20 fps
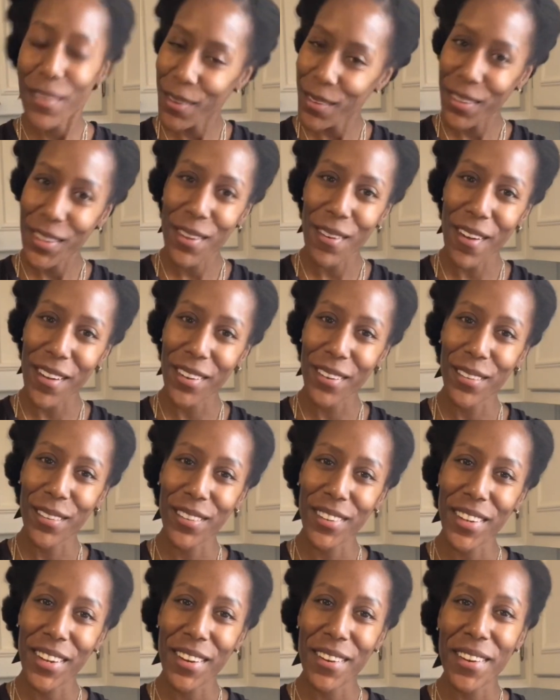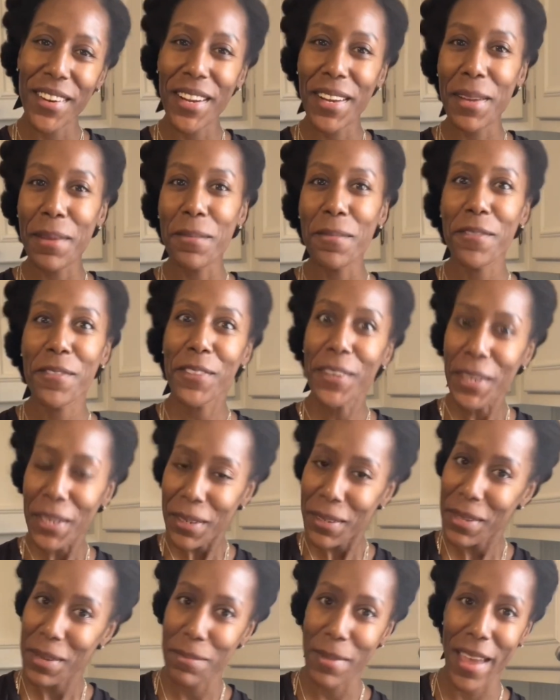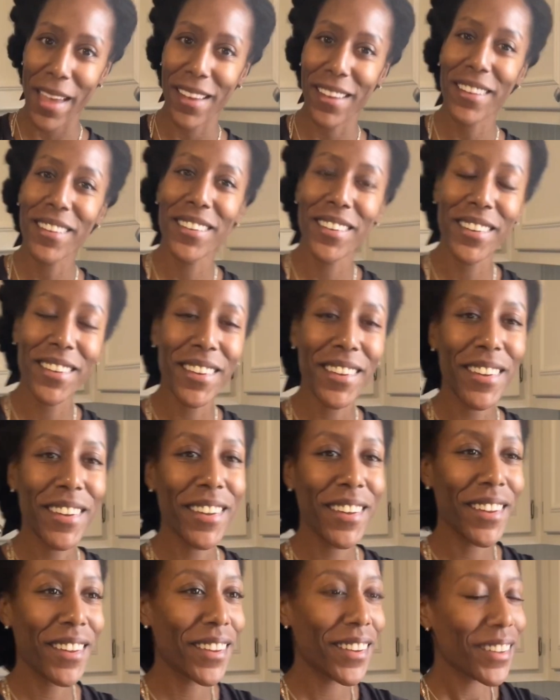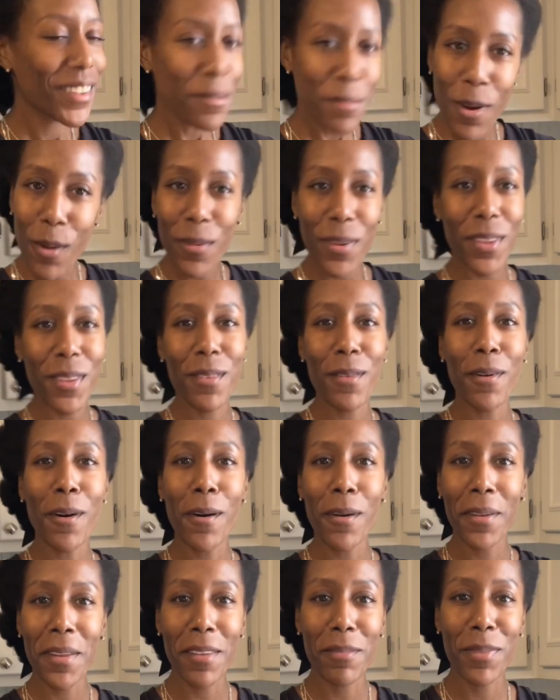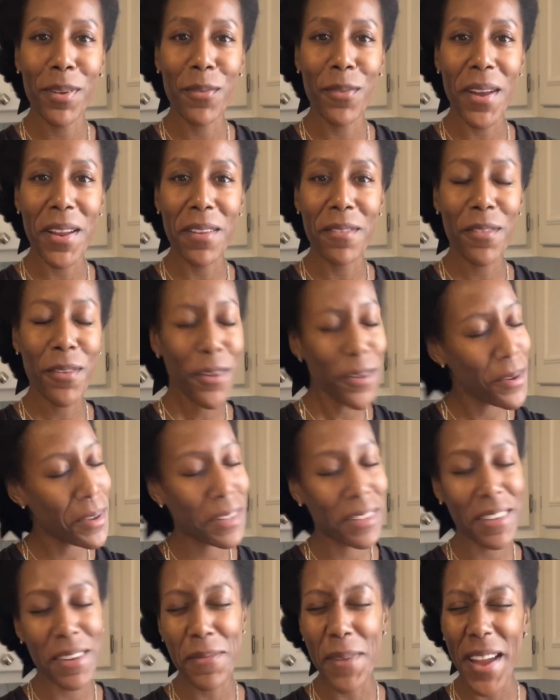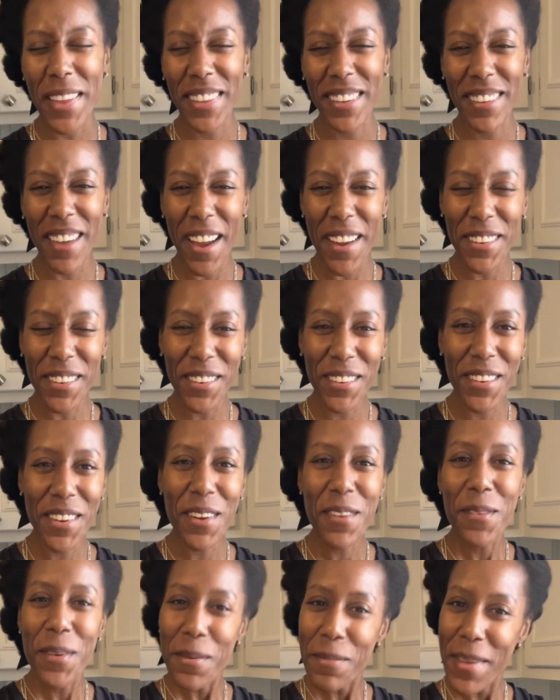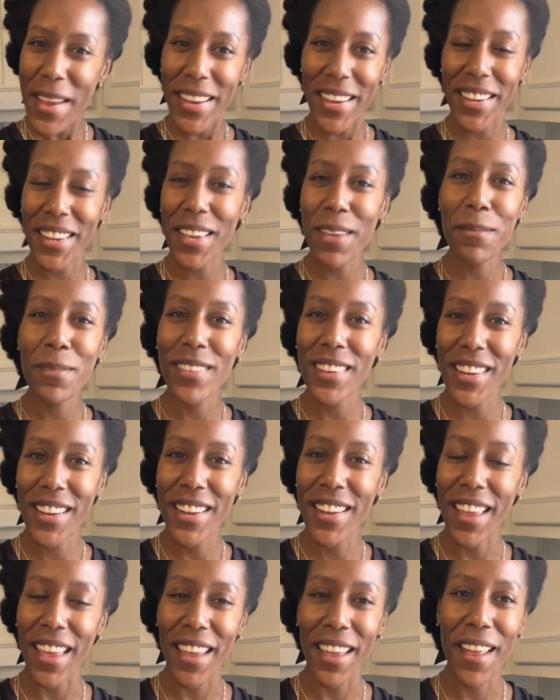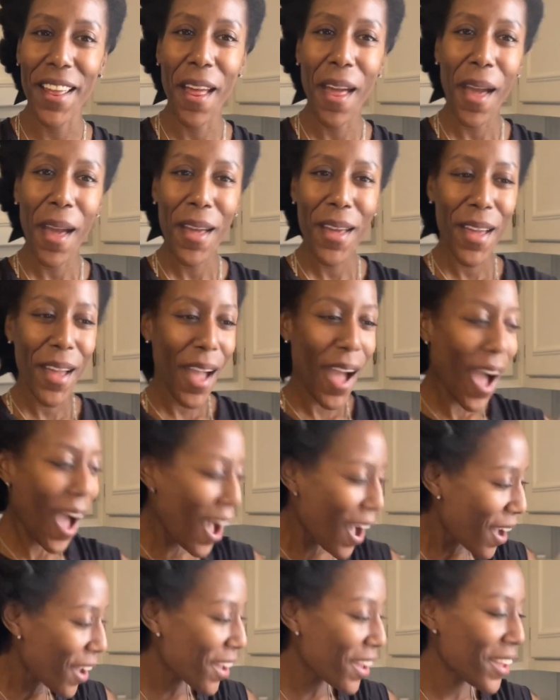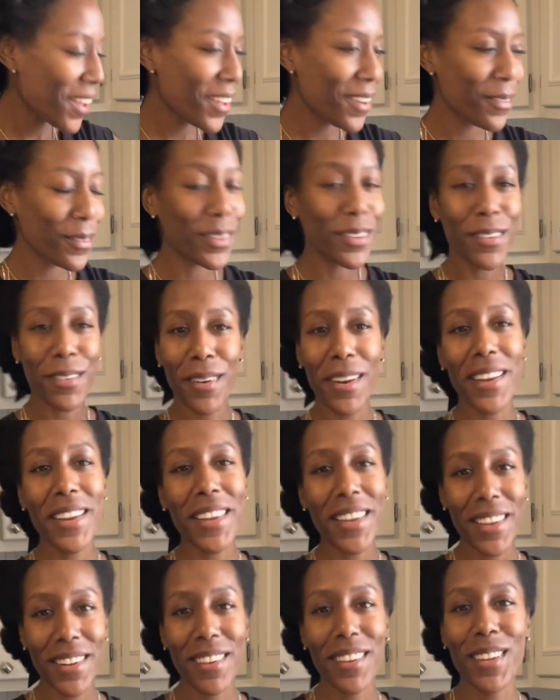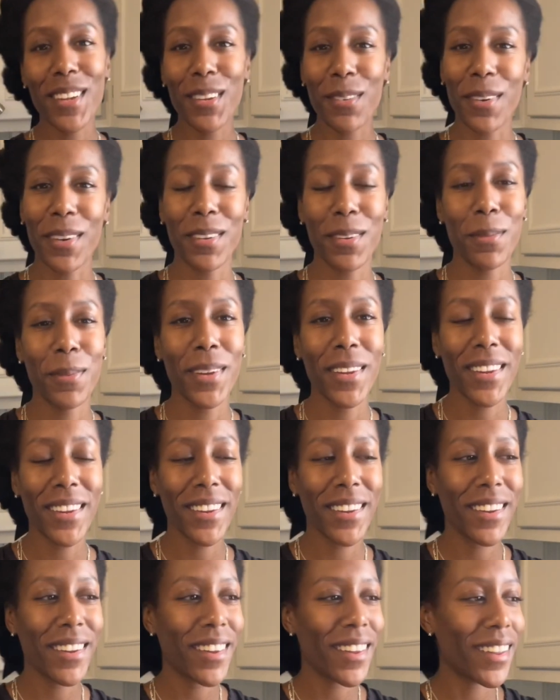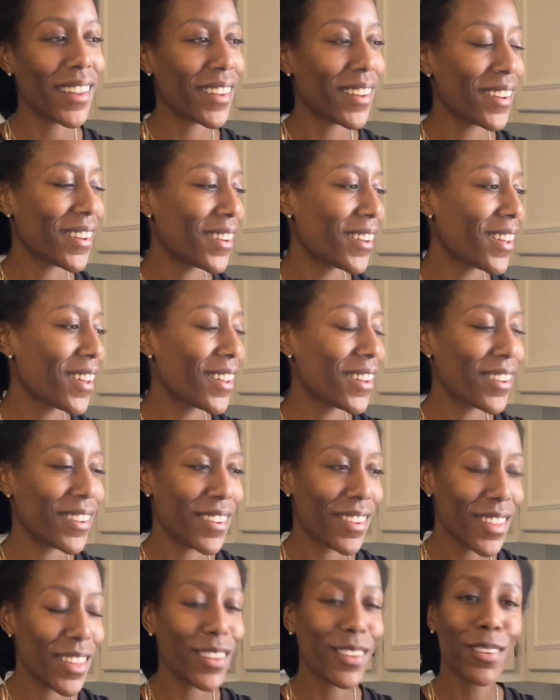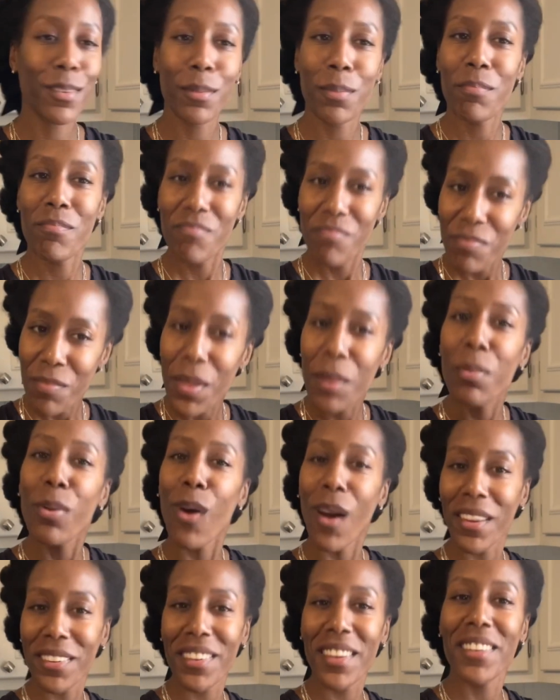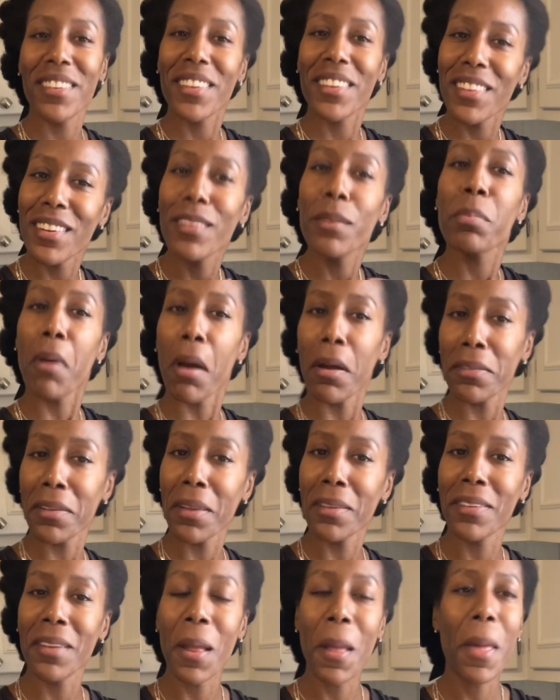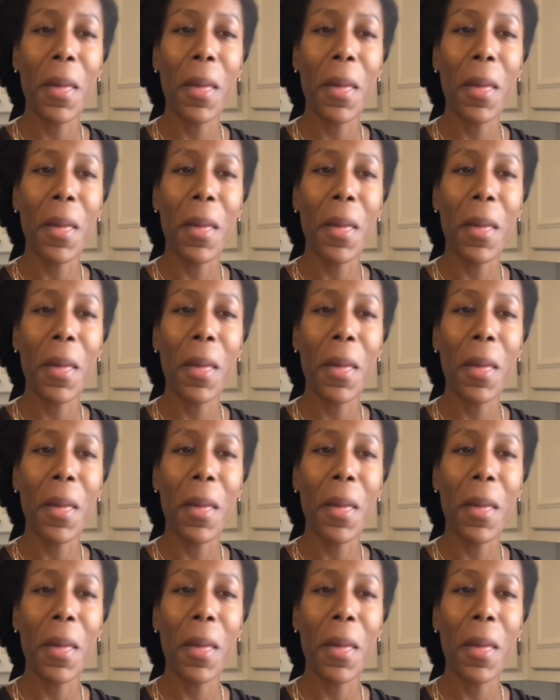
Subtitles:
Curly Chronicles here, and I am finally back. The moment you all have been waiting for. You can see by the title, we're making kimchi today. I was trying to get to this recipe and this process, because it's a process,